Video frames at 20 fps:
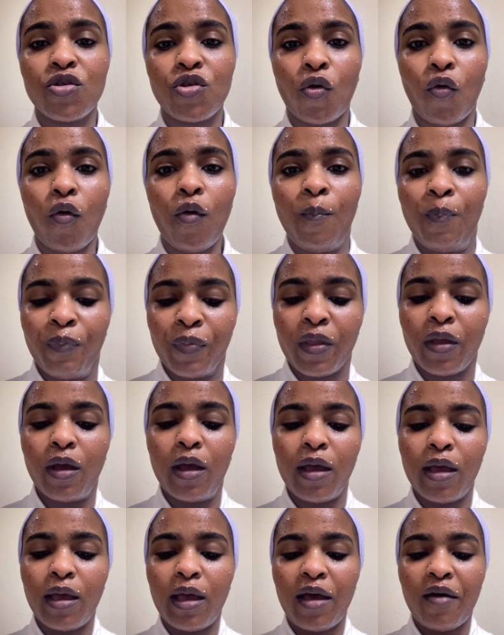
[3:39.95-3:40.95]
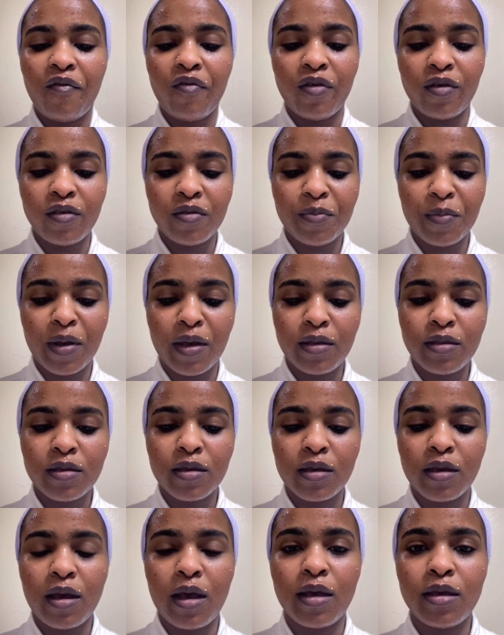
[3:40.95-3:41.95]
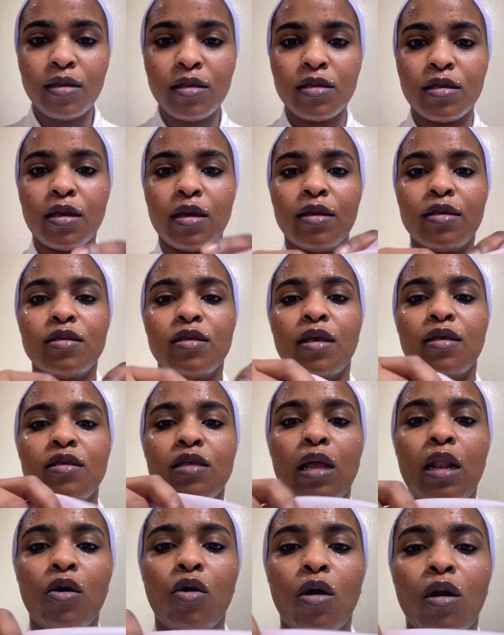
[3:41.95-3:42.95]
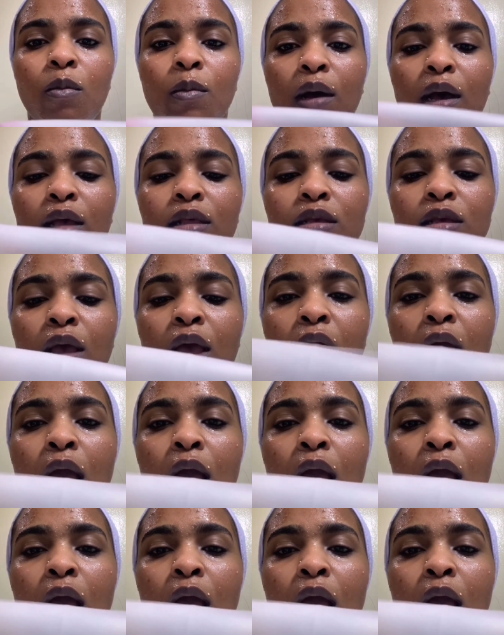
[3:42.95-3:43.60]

So I have this mask guys, it's a silicone mask.